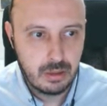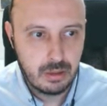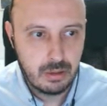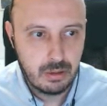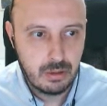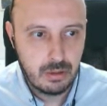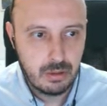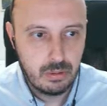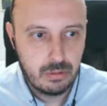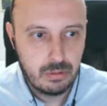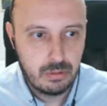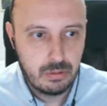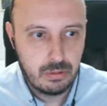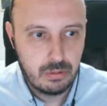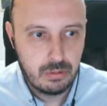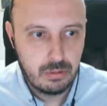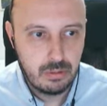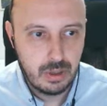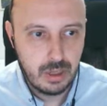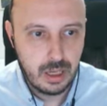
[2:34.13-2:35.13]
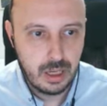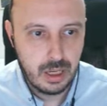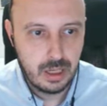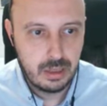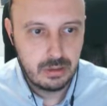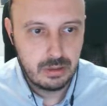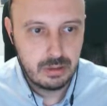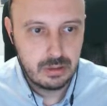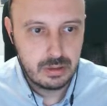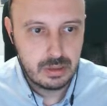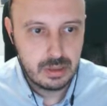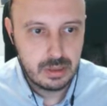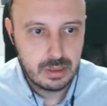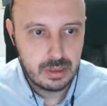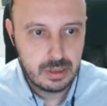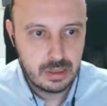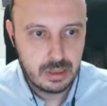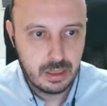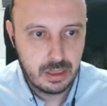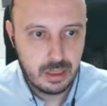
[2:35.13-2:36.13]
go to
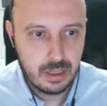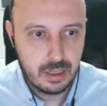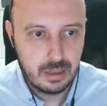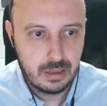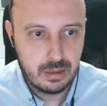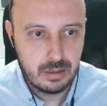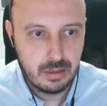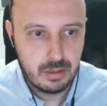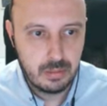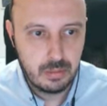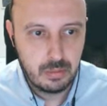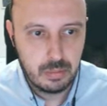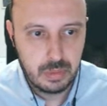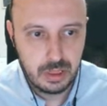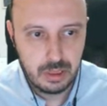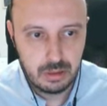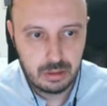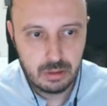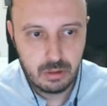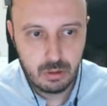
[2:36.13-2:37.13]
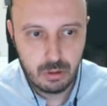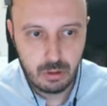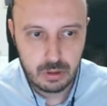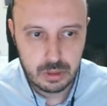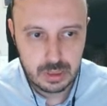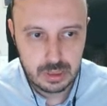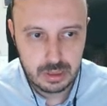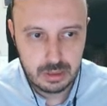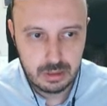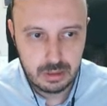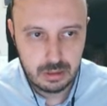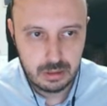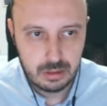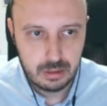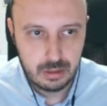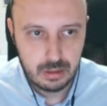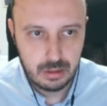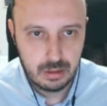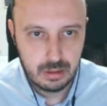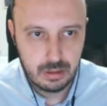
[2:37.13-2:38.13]
others and build cost
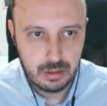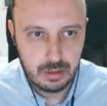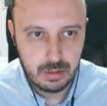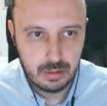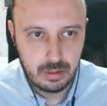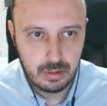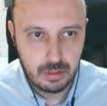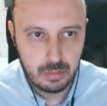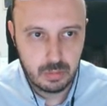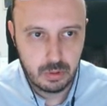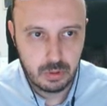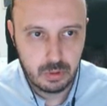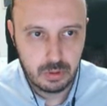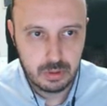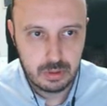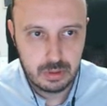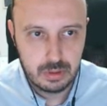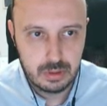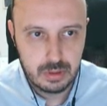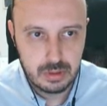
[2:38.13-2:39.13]
report.